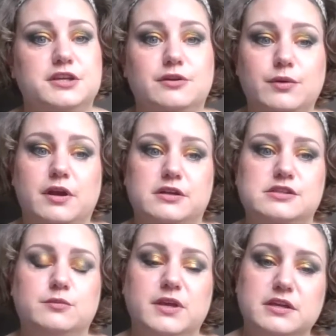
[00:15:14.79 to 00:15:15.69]
and also
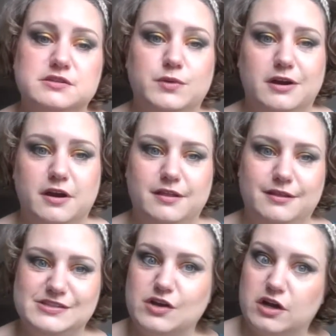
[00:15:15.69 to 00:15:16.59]
because we are in this
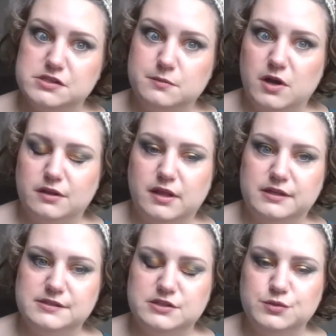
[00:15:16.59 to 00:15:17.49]
awesome online
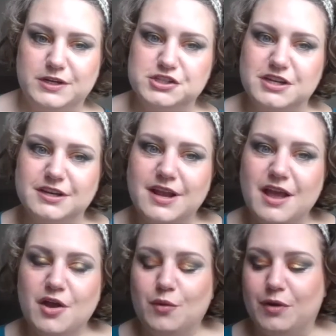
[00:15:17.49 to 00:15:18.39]
situation
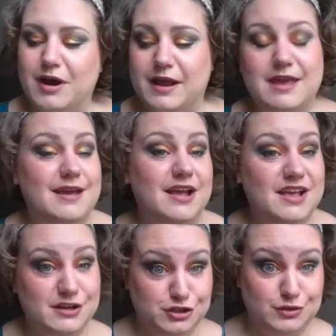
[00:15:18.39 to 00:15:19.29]
where I can't
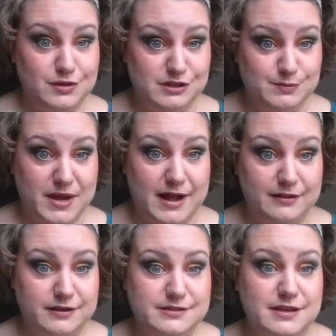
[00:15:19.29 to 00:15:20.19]
hand you these
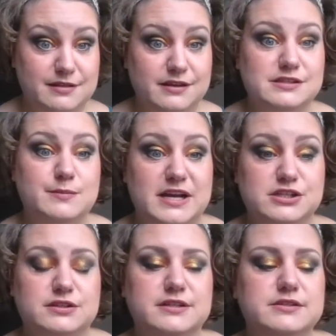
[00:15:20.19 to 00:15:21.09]
palettes and these spatulas,